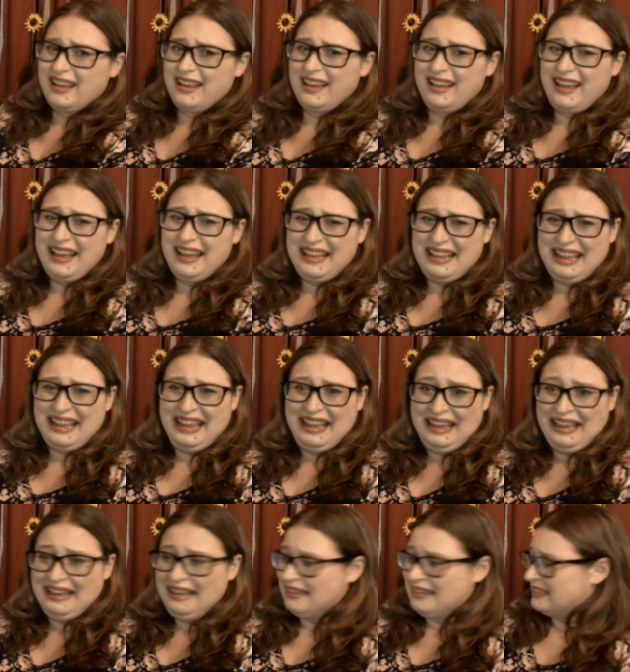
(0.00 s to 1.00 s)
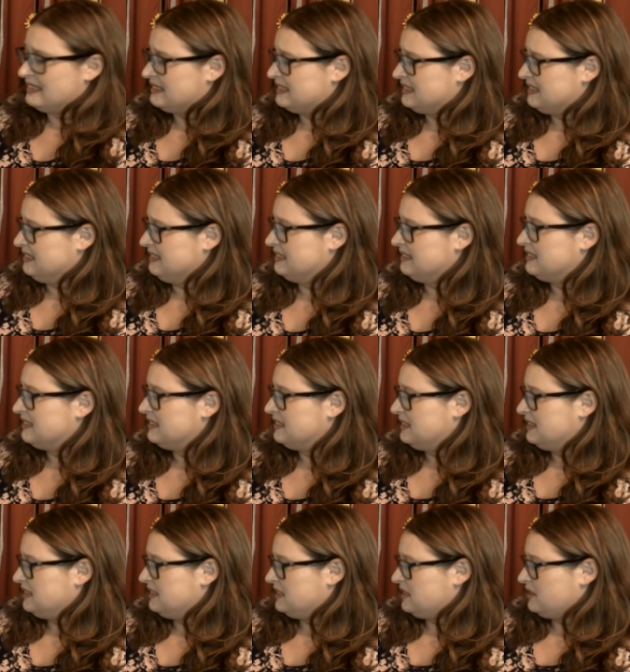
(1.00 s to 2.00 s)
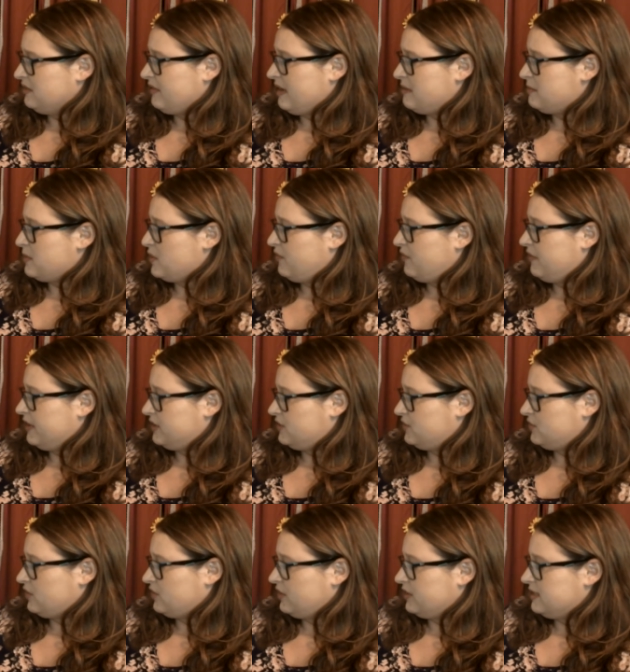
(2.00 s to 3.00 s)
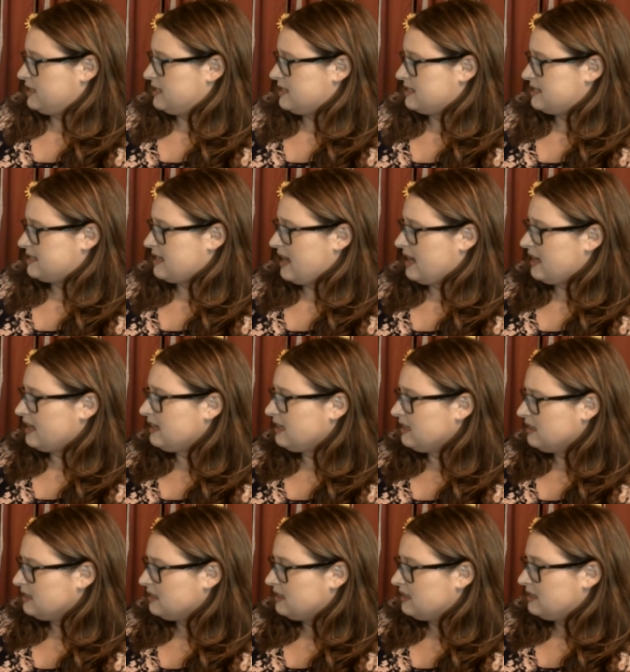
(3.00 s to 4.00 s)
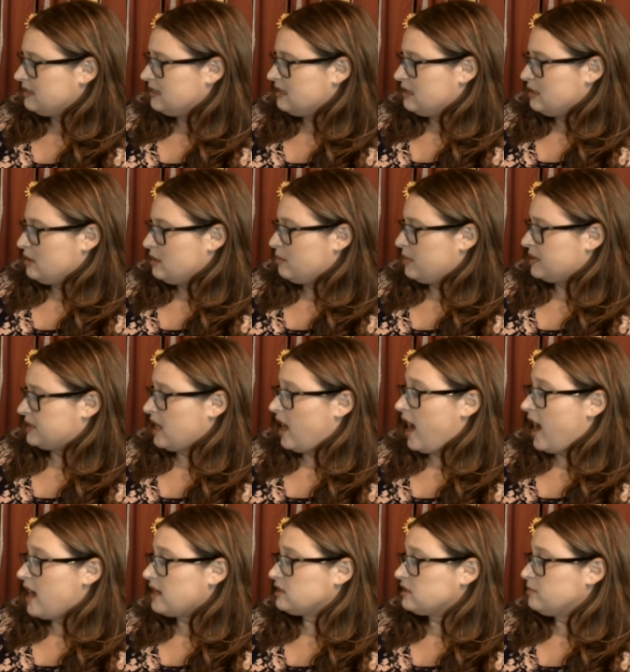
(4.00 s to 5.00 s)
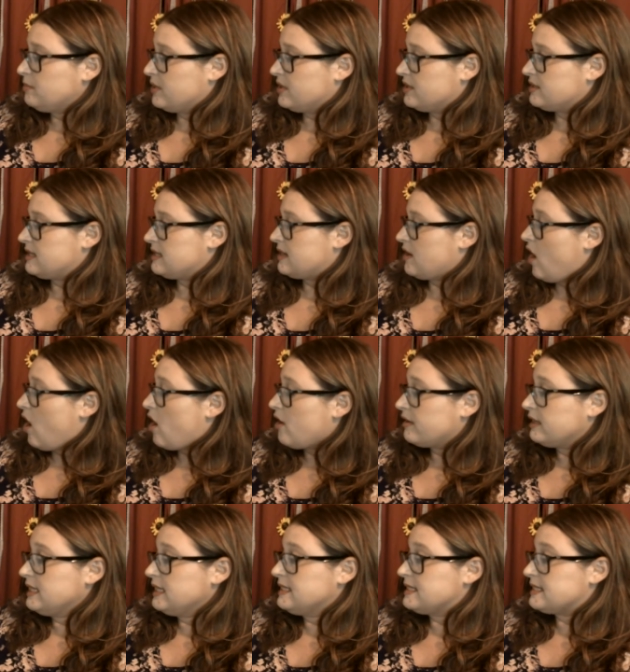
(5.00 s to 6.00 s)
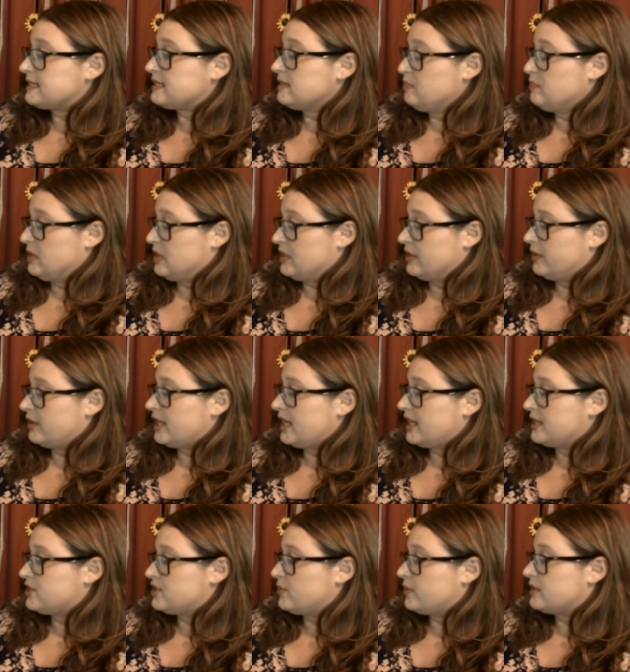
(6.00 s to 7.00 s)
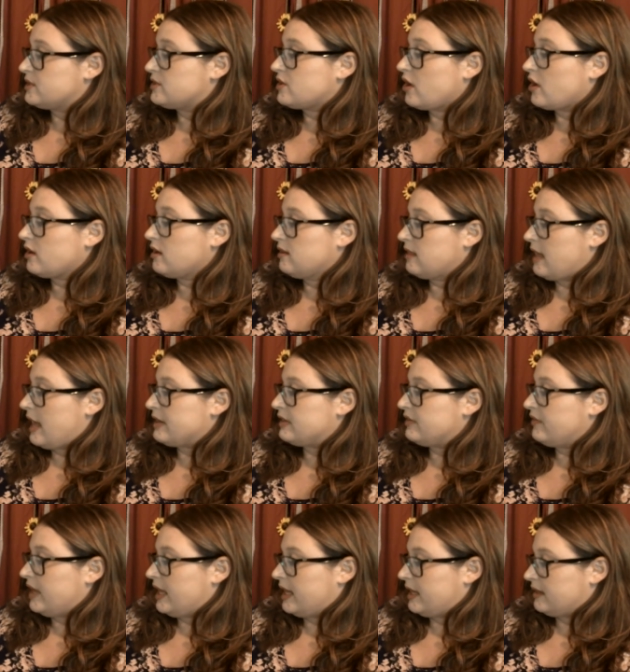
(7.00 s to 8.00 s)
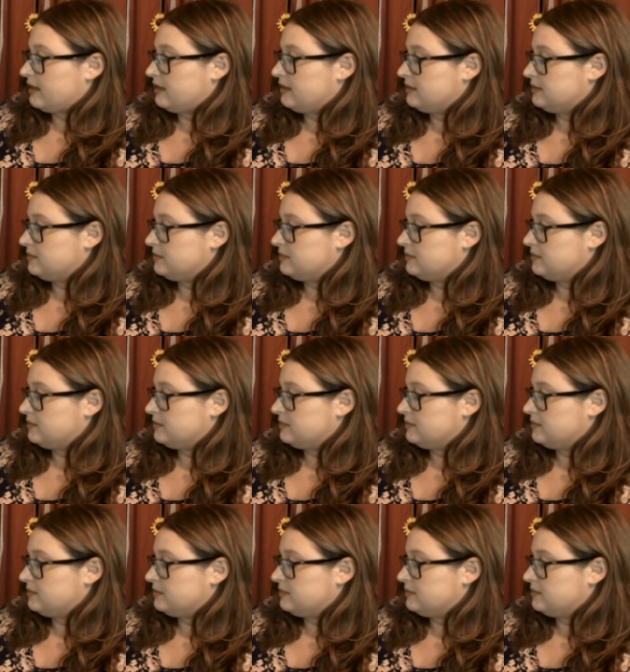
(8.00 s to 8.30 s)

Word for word: I can't, the rainbow fish started to say, but the octopus had already disappeared into a dark cloud of ink.